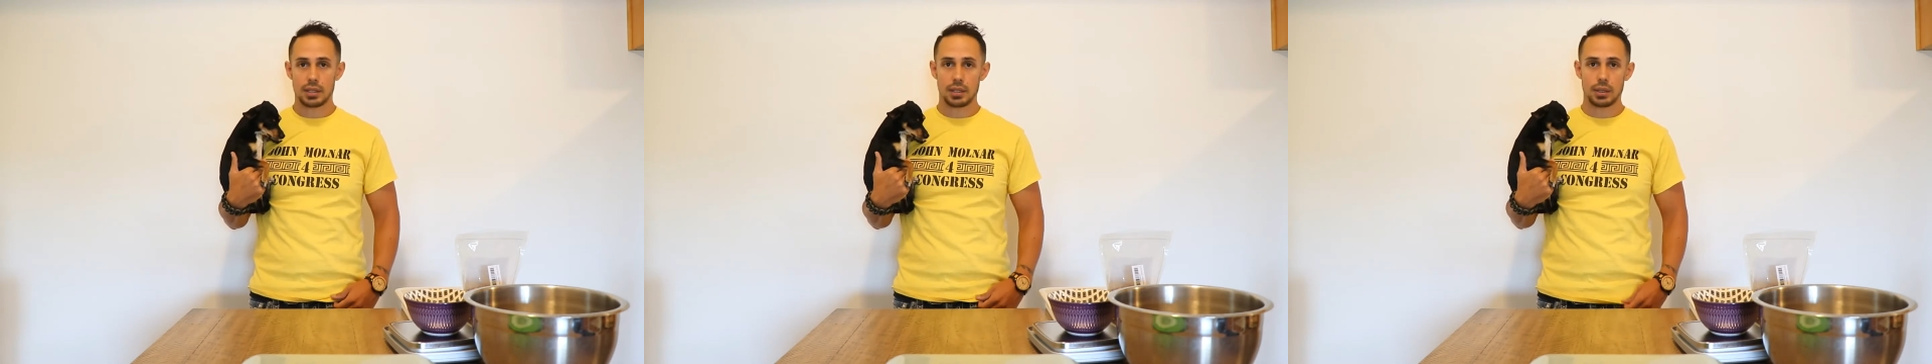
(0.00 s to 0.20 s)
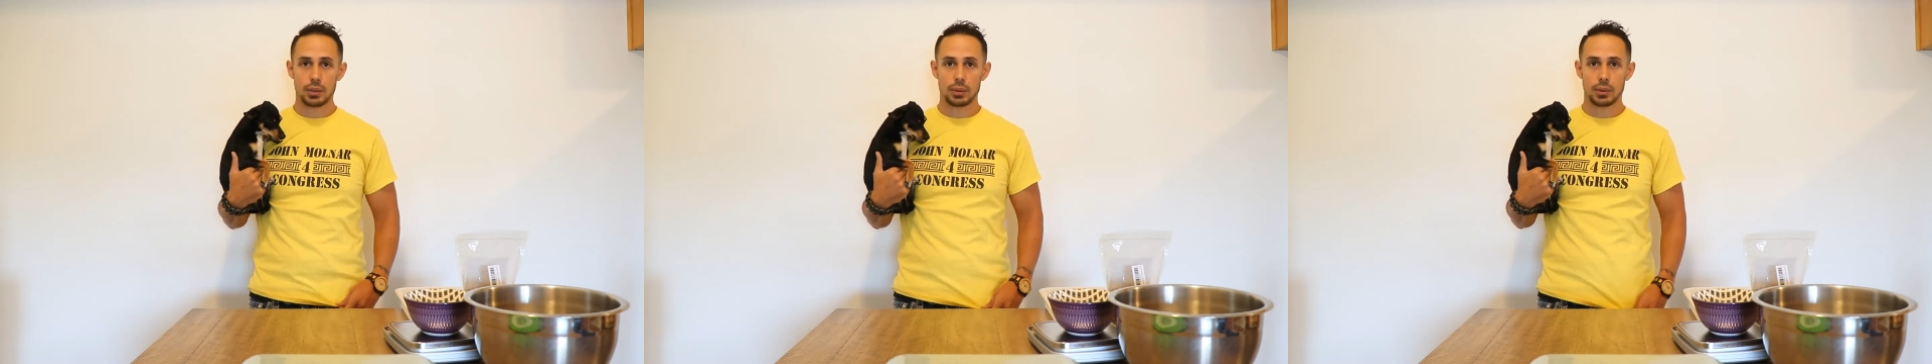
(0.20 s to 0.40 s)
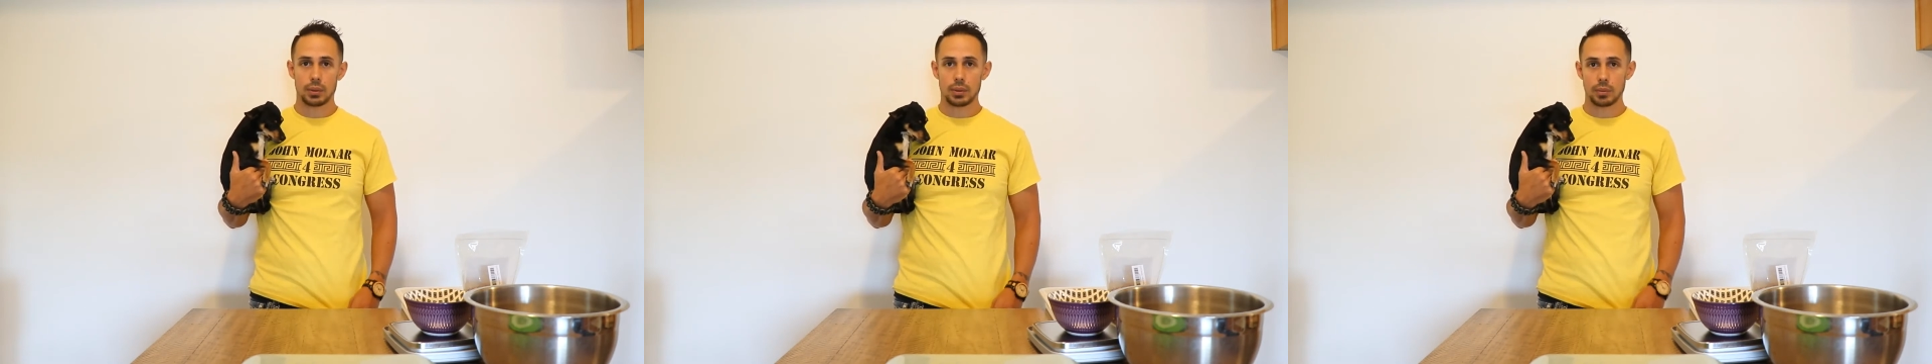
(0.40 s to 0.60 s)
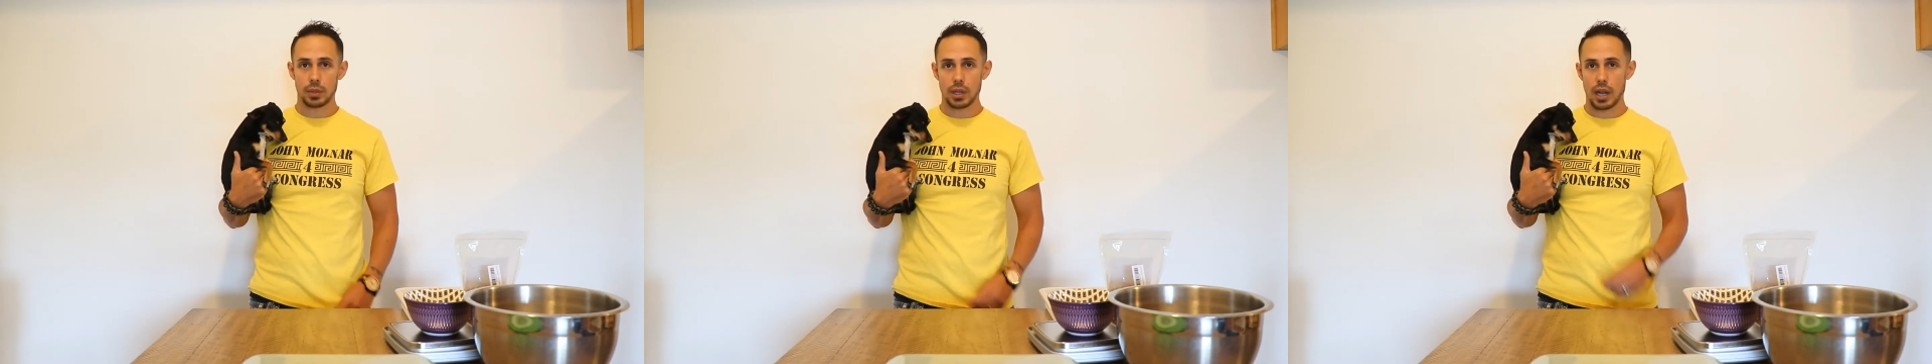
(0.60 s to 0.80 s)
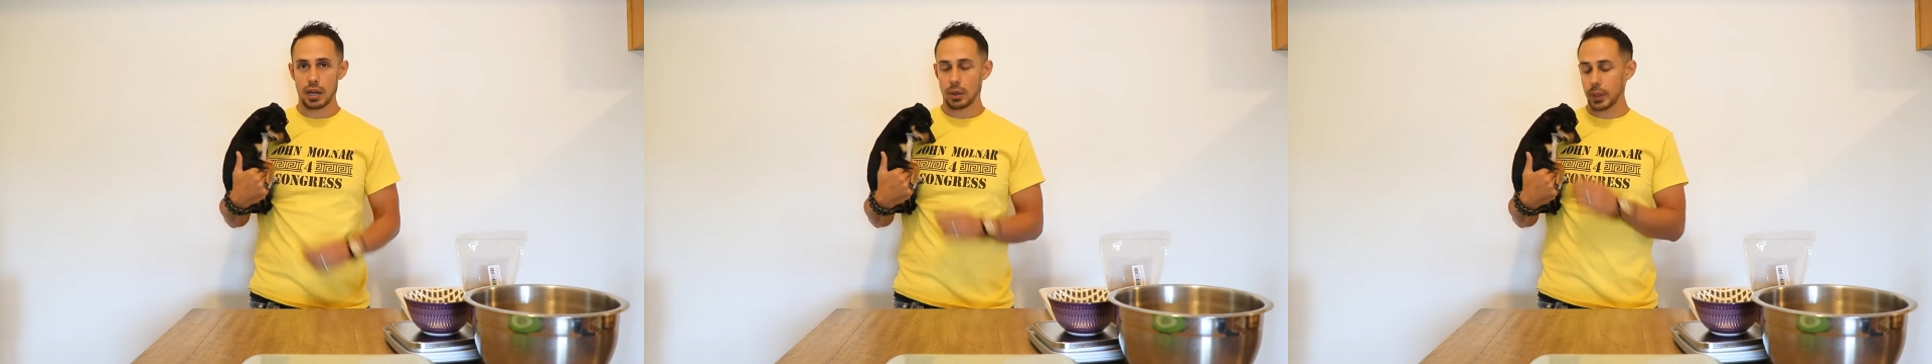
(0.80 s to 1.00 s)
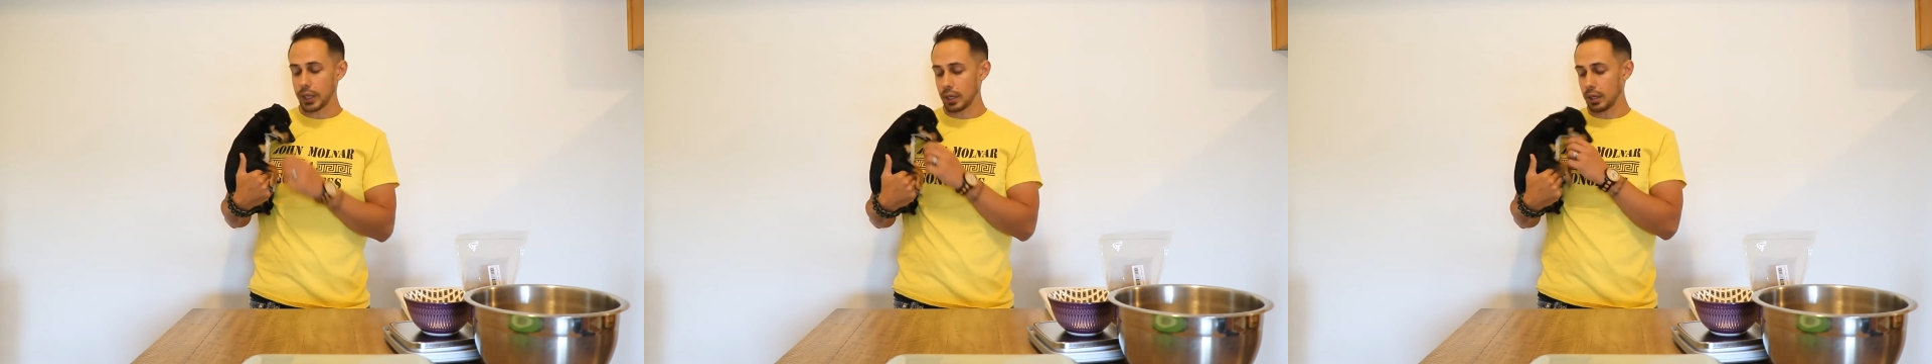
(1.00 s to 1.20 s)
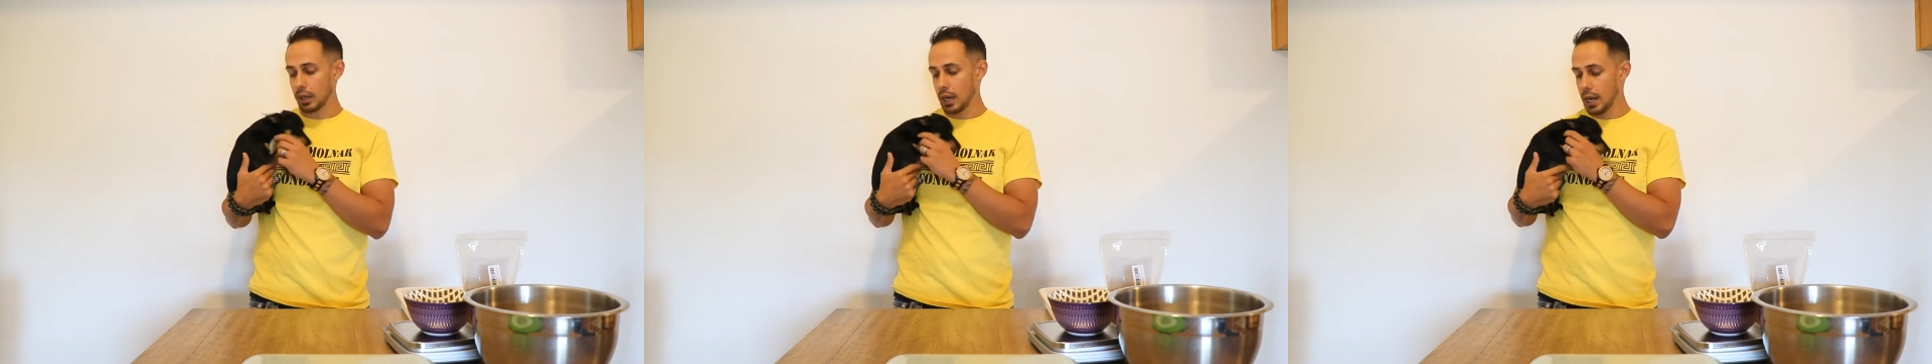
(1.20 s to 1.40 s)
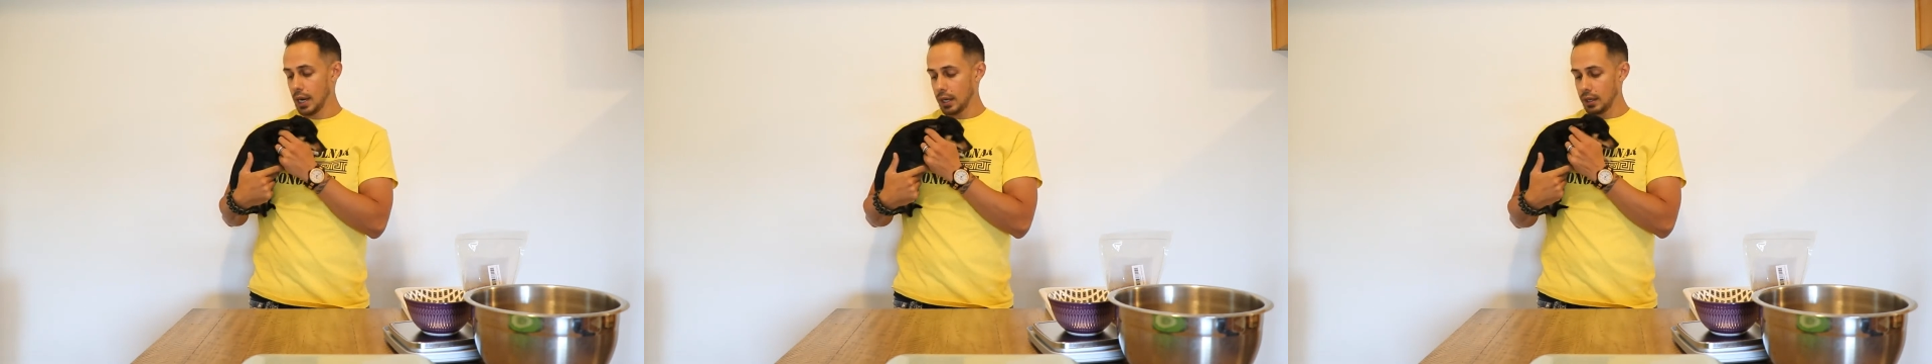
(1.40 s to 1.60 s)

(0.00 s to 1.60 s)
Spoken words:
gonna go through him a lot quicker.